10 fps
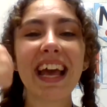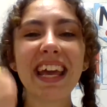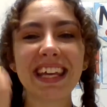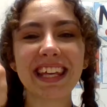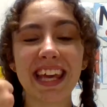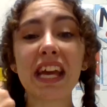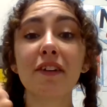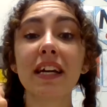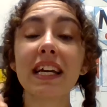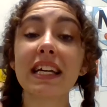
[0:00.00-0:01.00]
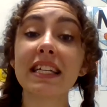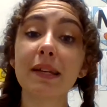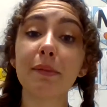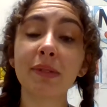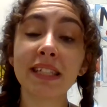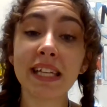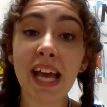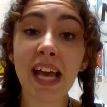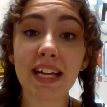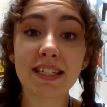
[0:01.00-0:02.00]
A carrot is a
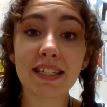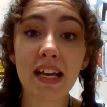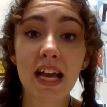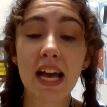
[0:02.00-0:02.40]
plant.